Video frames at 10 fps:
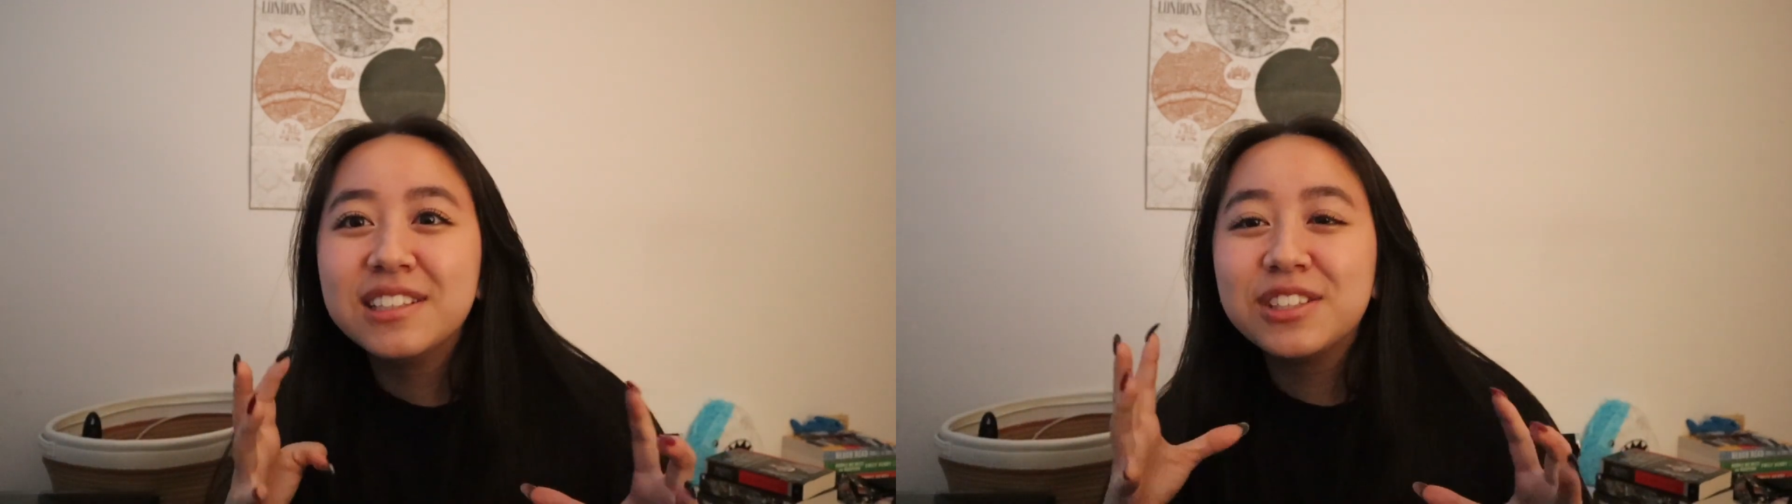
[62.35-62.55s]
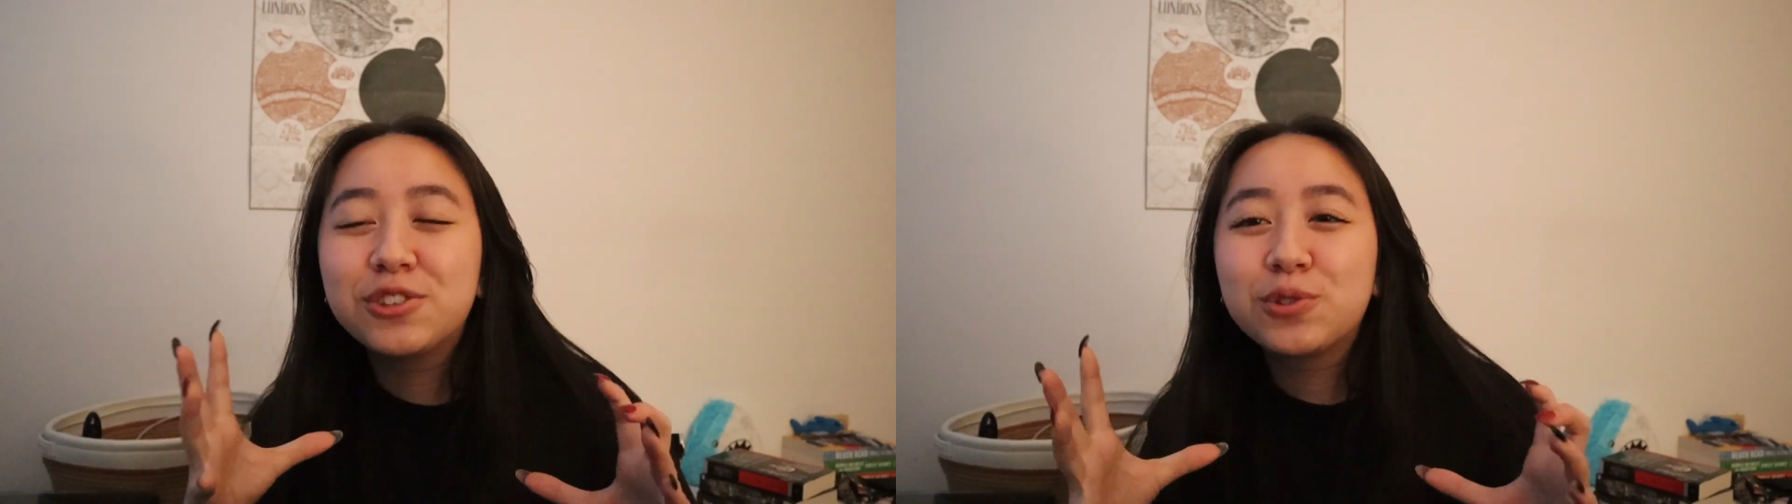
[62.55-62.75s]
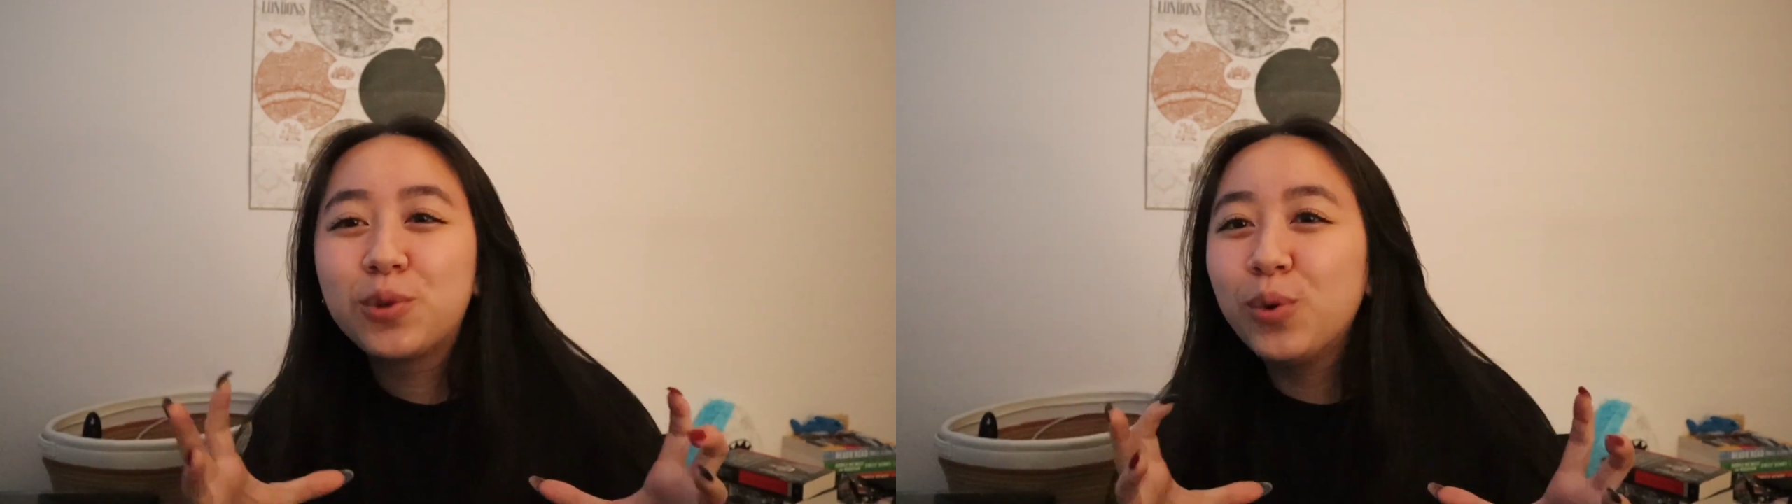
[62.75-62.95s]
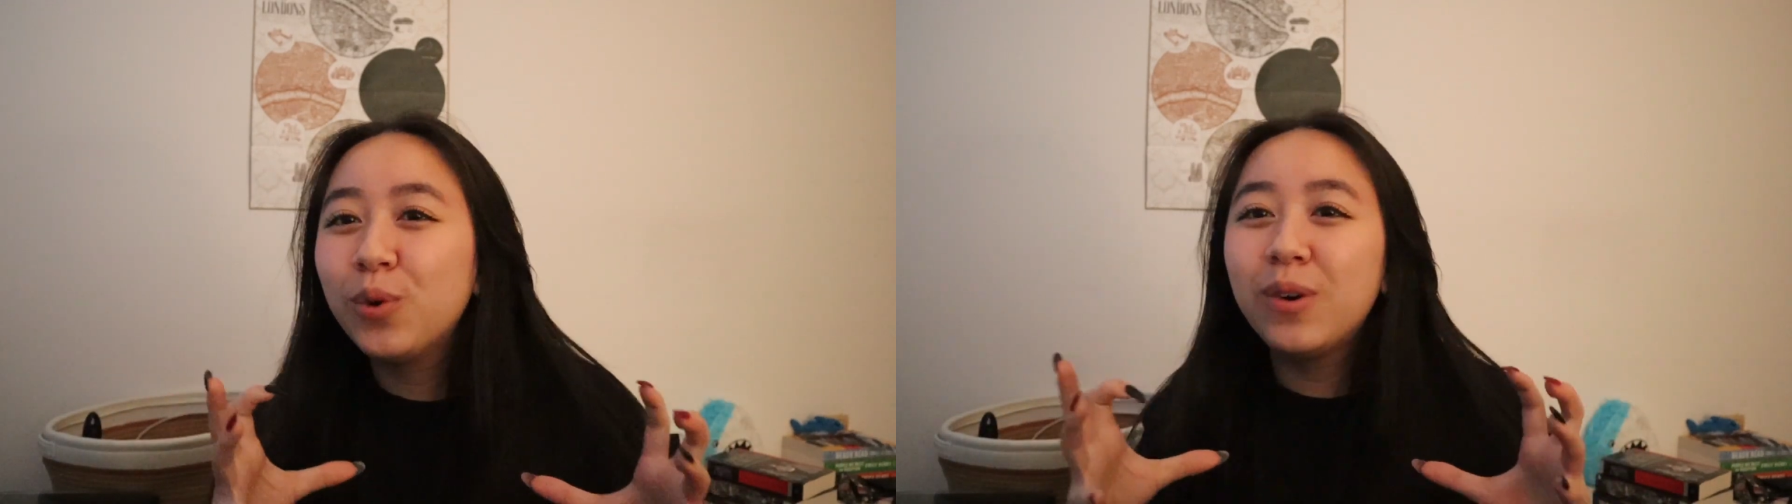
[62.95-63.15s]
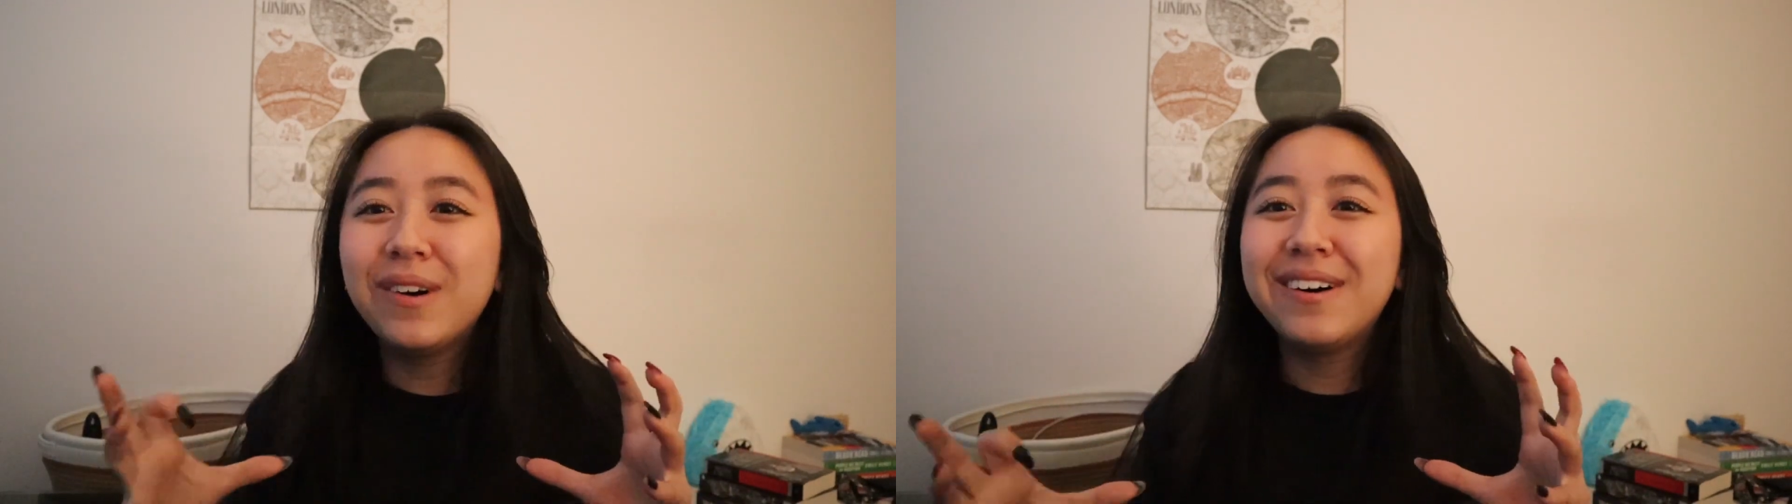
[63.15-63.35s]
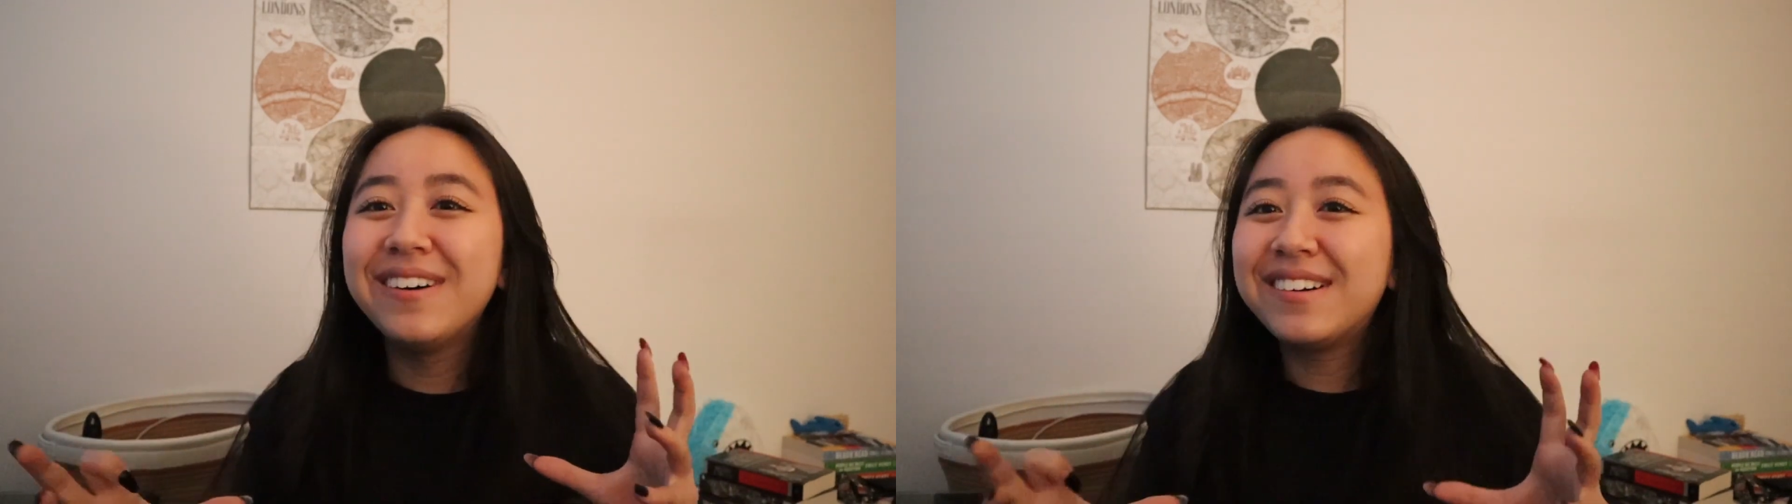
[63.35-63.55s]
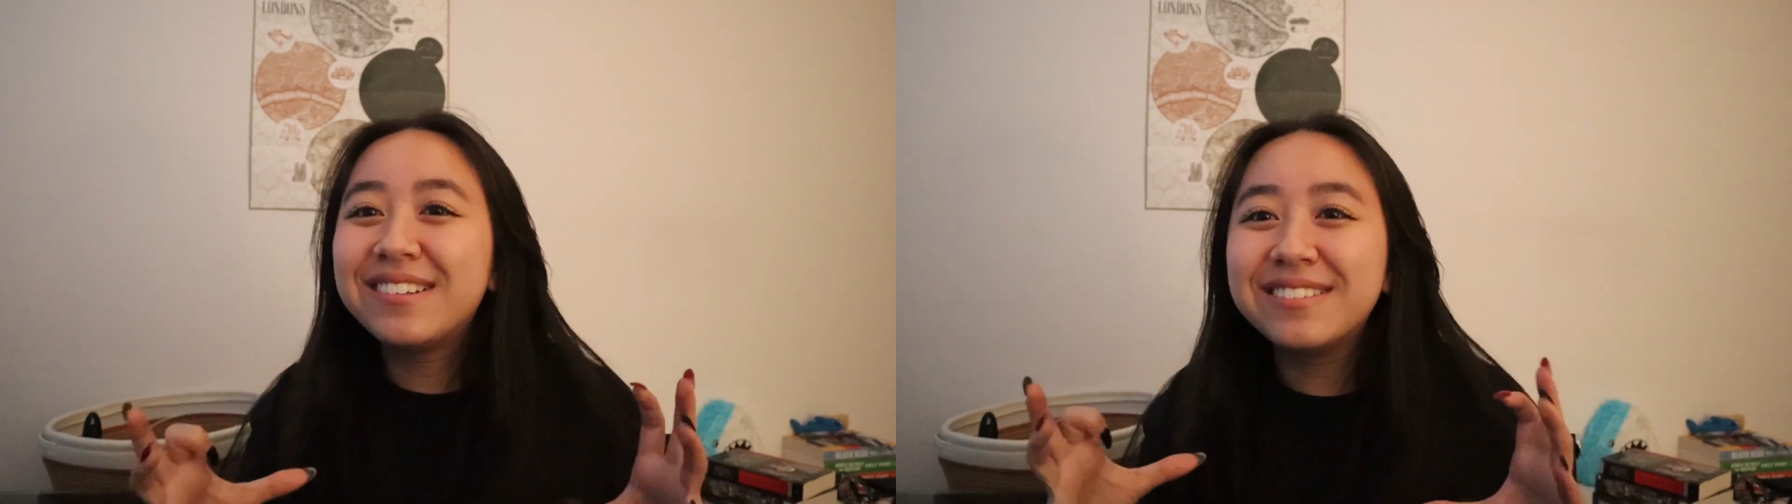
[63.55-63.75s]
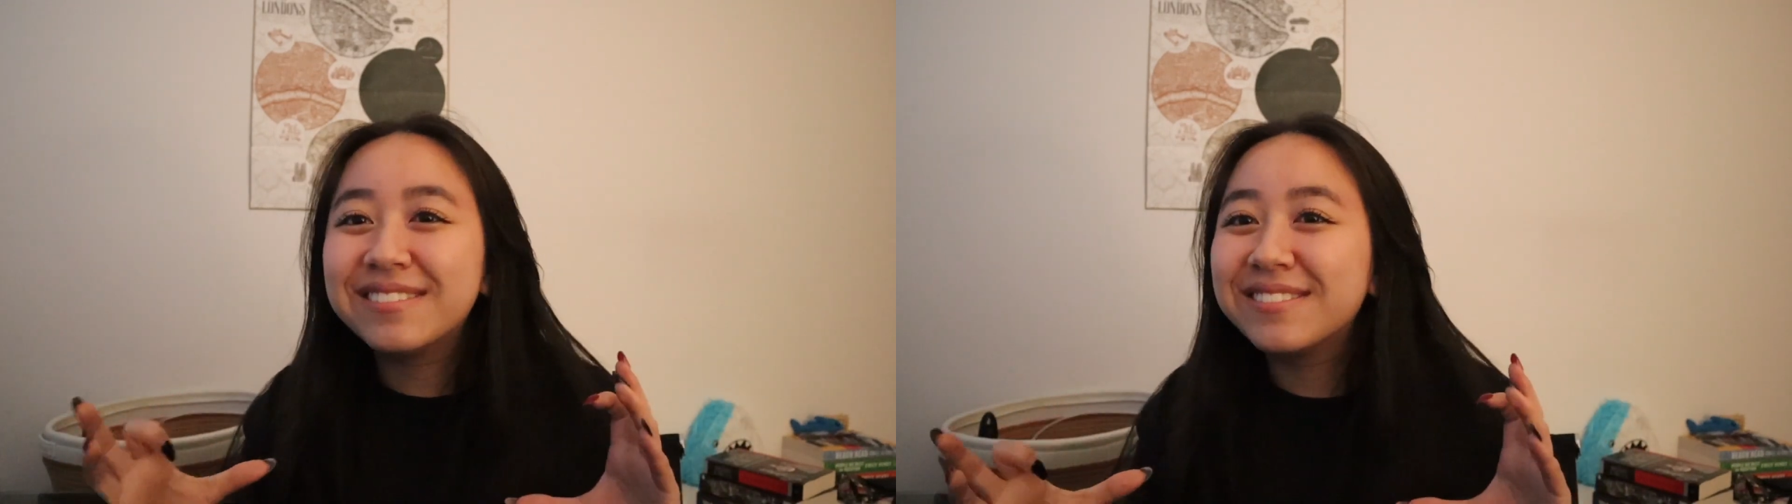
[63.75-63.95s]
school